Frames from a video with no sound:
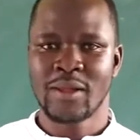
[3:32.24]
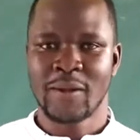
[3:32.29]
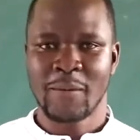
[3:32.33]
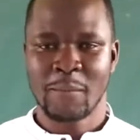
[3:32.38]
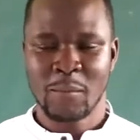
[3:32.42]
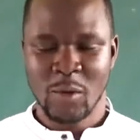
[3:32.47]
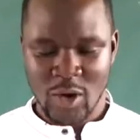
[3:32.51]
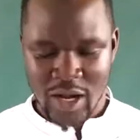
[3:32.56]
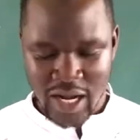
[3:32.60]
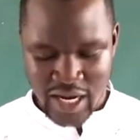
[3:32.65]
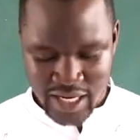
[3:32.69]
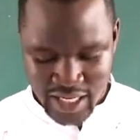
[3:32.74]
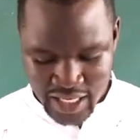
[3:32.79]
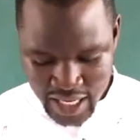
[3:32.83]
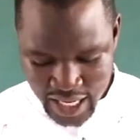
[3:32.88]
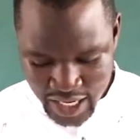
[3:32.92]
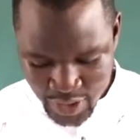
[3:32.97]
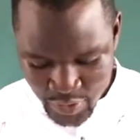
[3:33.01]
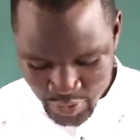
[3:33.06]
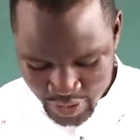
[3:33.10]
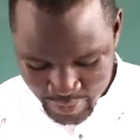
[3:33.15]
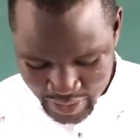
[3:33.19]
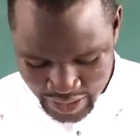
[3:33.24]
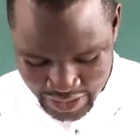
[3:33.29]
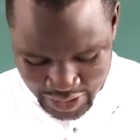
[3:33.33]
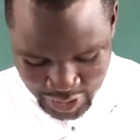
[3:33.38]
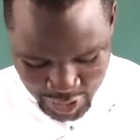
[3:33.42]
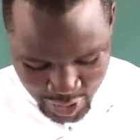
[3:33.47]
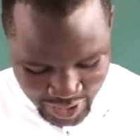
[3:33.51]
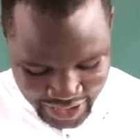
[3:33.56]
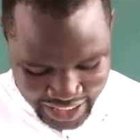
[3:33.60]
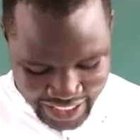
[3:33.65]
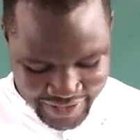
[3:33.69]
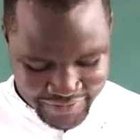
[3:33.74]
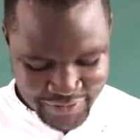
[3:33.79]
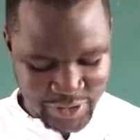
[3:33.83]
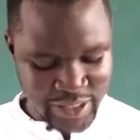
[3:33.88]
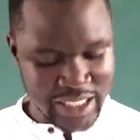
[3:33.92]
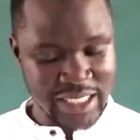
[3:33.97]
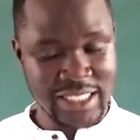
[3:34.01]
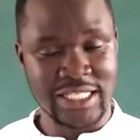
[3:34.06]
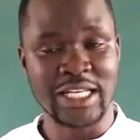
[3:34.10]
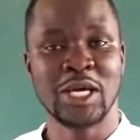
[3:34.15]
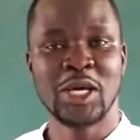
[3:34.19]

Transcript: Uganda Agreement. You don't have to get